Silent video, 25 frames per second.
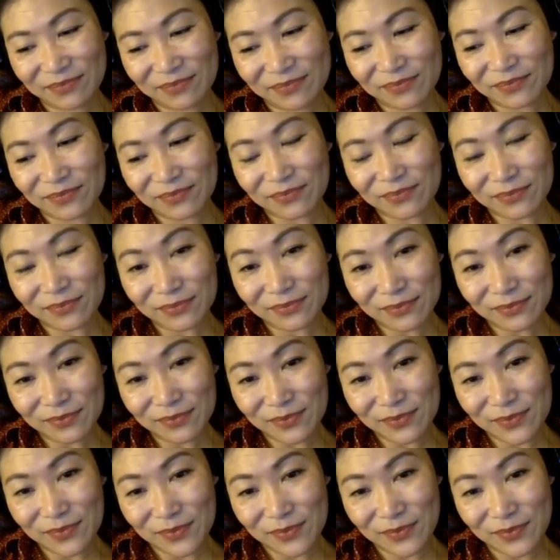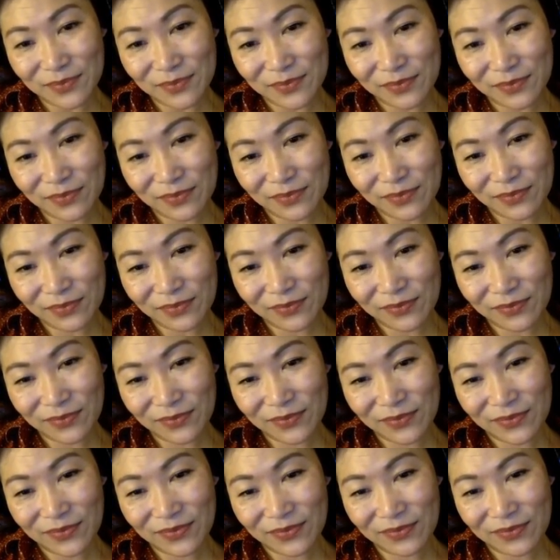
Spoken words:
The person shown says nothing.